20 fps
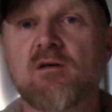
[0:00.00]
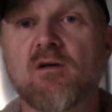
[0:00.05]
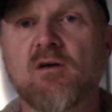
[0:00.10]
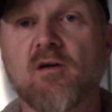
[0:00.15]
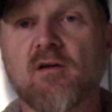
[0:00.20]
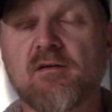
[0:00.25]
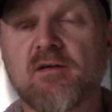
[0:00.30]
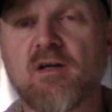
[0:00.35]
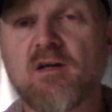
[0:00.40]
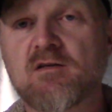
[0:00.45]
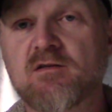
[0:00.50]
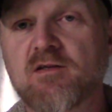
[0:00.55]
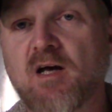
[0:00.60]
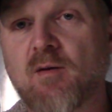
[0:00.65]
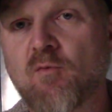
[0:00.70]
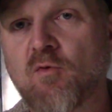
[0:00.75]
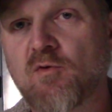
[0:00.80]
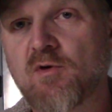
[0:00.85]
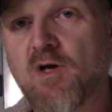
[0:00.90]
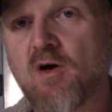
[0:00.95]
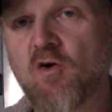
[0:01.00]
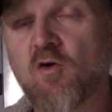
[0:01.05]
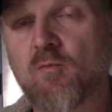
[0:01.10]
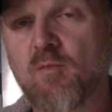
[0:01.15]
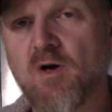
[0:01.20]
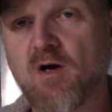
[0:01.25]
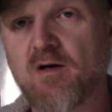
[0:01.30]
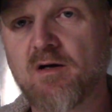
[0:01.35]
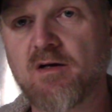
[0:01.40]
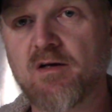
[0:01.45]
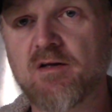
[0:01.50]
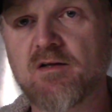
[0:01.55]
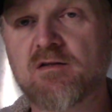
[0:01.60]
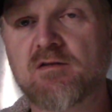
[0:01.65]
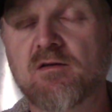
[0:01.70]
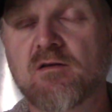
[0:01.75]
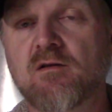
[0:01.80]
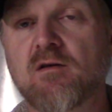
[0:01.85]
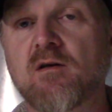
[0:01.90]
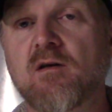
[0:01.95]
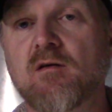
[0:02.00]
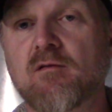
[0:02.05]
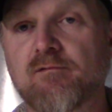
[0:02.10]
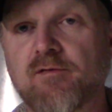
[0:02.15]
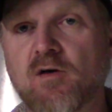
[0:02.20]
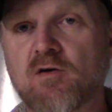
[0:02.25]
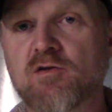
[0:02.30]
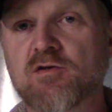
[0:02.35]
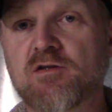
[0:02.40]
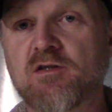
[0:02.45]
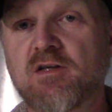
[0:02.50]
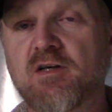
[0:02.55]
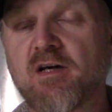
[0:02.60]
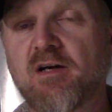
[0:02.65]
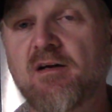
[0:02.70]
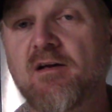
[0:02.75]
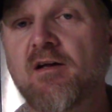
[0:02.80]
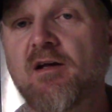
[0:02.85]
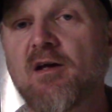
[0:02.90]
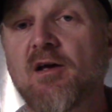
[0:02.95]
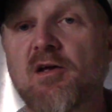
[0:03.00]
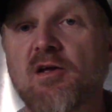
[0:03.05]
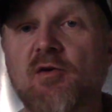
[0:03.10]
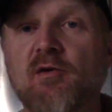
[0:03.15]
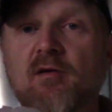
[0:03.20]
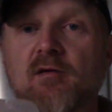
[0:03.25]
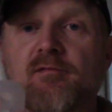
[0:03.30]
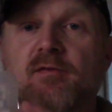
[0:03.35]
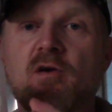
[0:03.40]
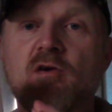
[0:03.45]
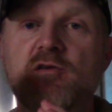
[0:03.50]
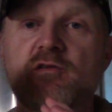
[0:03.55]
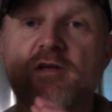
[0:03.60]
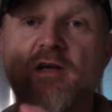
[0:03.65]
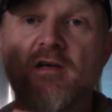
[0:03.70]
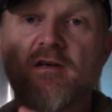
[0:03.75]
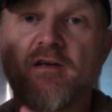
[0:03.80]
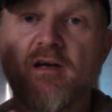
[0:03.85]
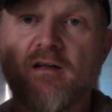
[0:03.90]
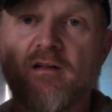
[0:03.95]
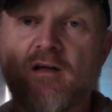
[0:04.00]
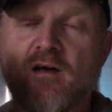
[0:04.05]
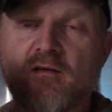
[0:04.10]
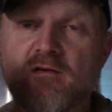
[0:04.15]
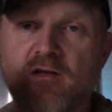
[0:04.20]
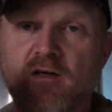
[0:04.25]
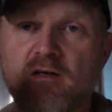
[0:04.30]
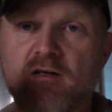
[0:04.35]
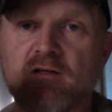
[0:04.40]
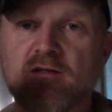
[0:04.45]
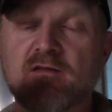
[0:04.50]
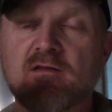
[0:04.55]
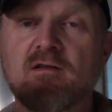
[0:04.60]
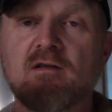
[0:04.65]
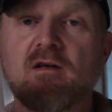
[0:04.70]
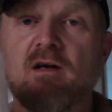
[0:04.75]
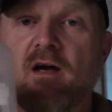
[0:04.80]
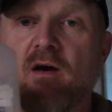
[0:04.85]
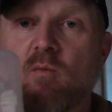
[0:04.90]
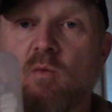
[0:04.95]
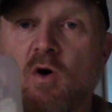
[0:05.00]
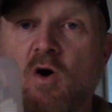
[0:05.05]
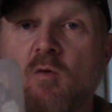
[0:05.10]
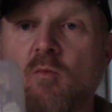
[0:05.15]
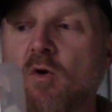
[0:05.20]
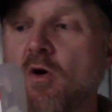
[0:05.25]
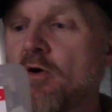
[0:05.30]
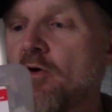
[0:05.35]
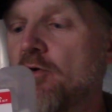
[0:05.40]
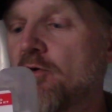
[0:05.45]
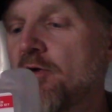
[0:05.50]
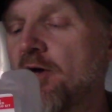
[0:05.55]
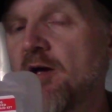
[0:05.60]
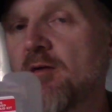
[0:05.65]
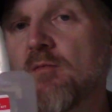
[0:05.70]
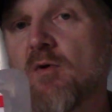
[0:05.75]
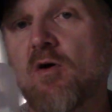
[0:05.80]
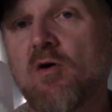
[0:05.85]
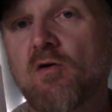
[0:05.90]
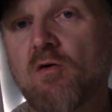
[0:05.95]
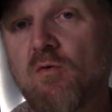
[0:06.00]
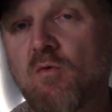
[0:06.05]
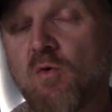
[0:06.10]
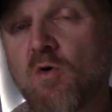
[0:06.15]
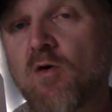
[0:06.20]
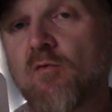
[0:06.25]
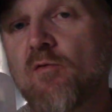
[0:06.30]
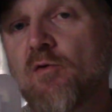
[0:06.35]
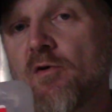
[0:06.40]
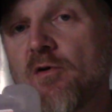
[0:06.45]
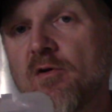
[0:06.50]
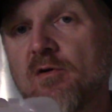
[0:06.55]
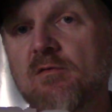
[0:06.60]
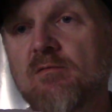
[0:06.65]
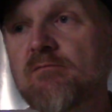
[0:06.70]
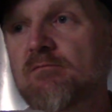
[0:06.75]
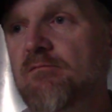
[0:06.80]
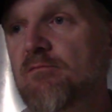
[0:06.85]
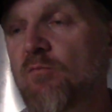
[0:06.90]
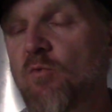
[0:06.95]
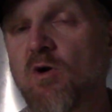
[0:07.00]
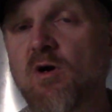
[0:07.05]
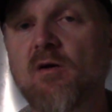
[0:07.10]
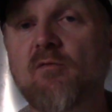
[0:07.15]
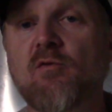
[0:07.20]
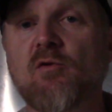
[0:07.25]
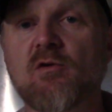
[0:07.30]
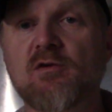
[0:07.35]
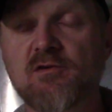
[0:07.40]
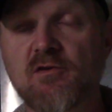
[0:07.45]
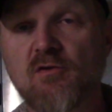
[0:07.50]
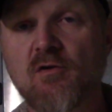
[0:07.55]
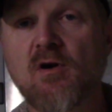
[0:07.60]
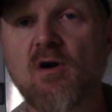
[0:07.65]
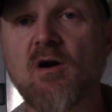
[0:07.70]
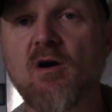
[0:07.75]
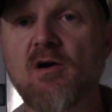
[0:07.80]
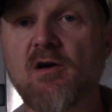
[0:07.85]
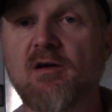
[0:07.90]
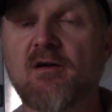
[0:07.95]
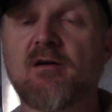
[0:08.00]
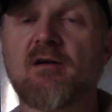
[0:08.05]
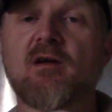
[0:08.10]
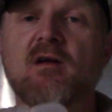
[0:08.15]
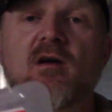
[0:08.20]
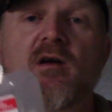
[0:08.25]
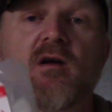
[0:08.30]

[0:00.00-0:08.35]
Okay, the next item we're going to talk about is first aid. You can get a first aid kit like this at Walmart or Kmart, or whatever is in your area.